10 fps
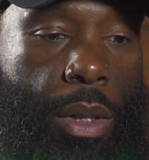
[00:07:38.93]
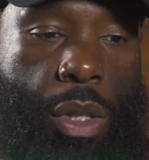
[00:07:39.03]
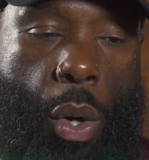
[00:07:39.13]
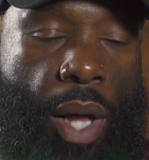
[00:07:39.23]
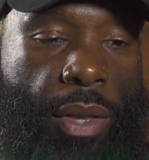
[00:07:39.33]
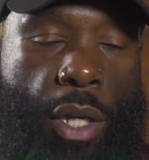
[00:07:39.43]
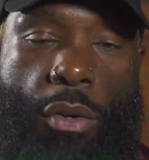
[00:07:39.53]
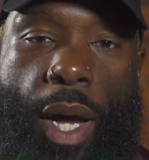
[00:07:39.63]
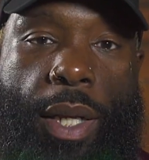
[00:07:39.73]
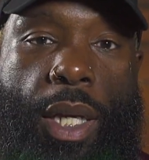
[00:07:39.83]
So I think
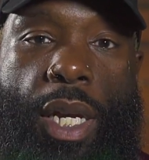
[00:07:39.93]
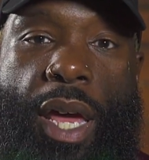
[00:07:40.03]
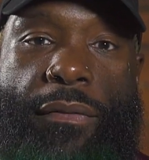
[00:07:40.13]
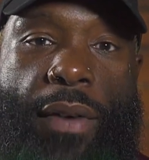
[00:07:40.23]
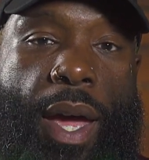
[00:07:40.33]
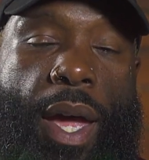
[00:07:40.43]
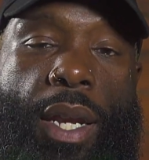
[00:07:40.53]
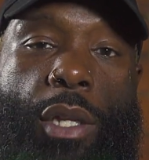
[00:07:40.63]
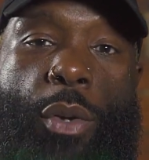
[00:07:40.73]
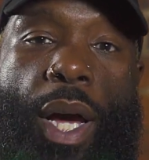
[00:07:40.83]
you got to get in that
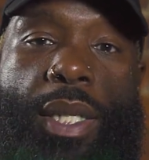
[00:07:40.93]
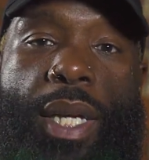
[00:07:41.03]
van and you got to